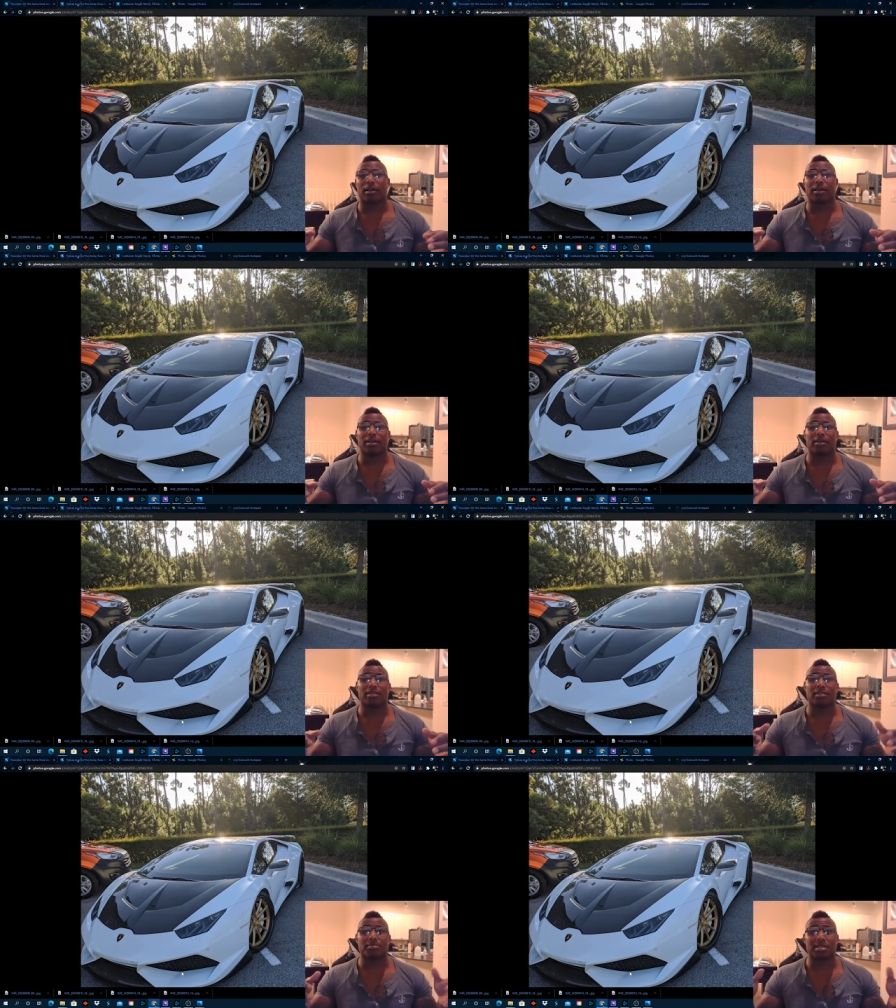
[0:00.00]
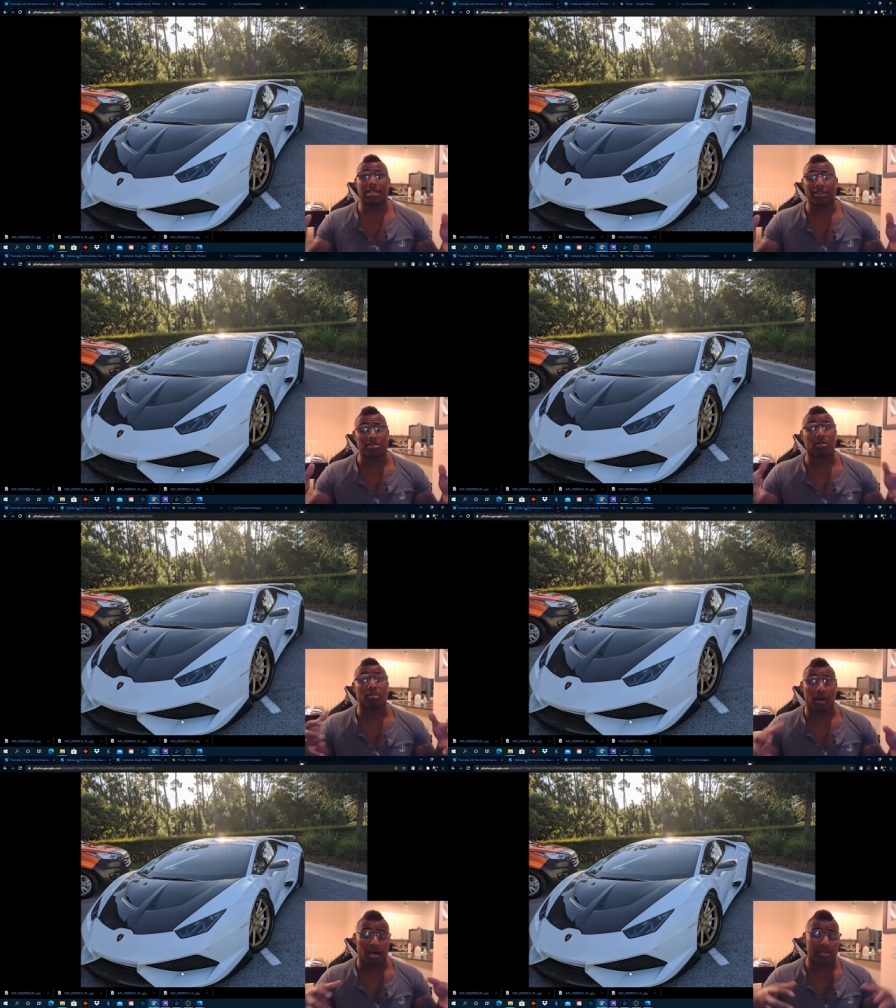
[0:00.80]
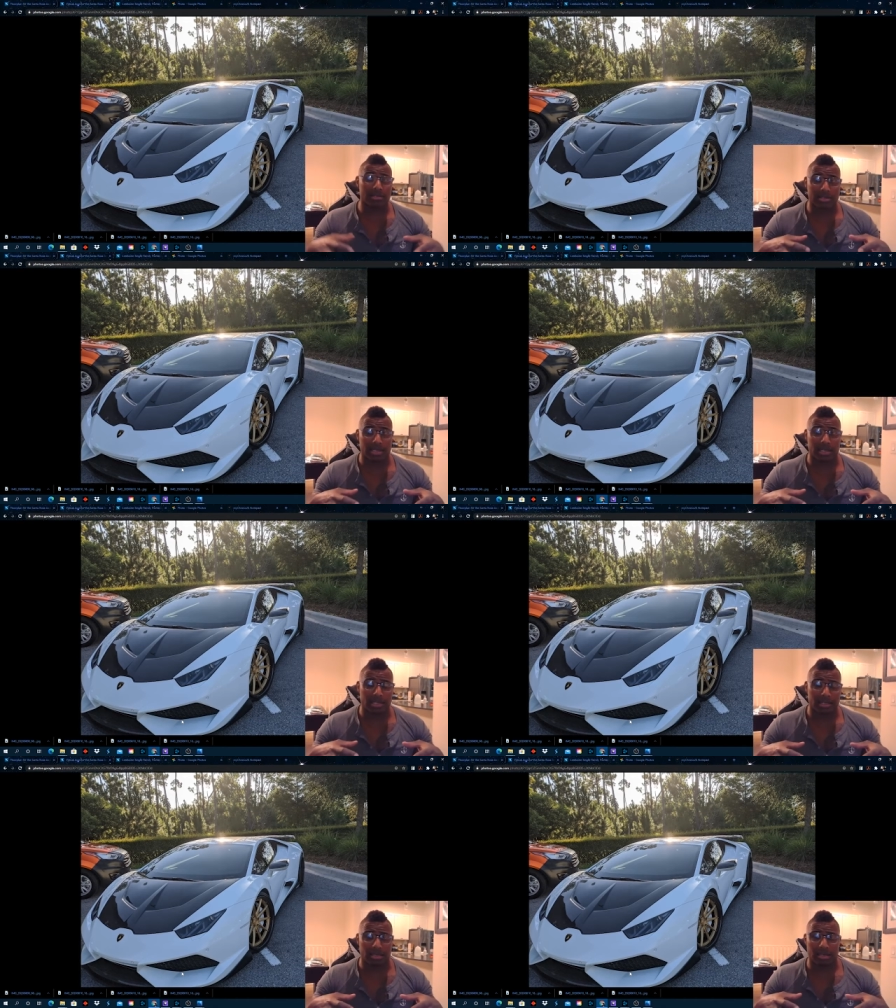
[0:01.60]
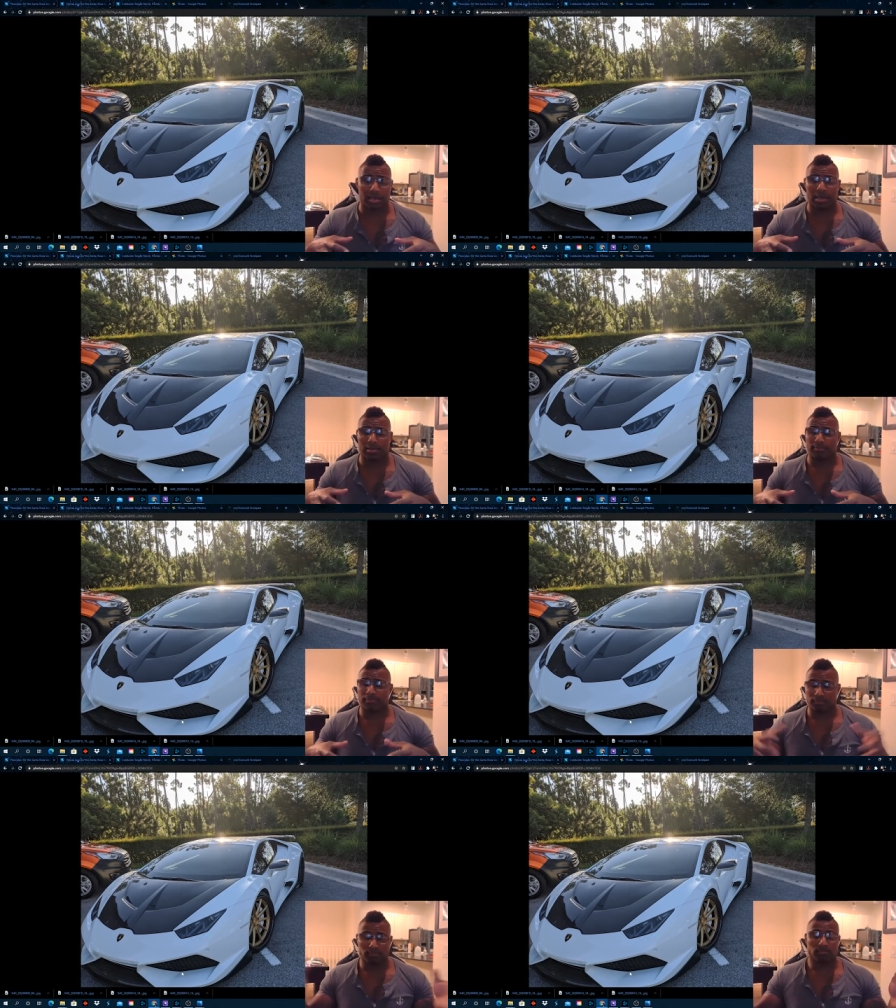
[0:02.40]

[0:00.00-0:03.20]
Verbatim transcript: a substantial loss in um,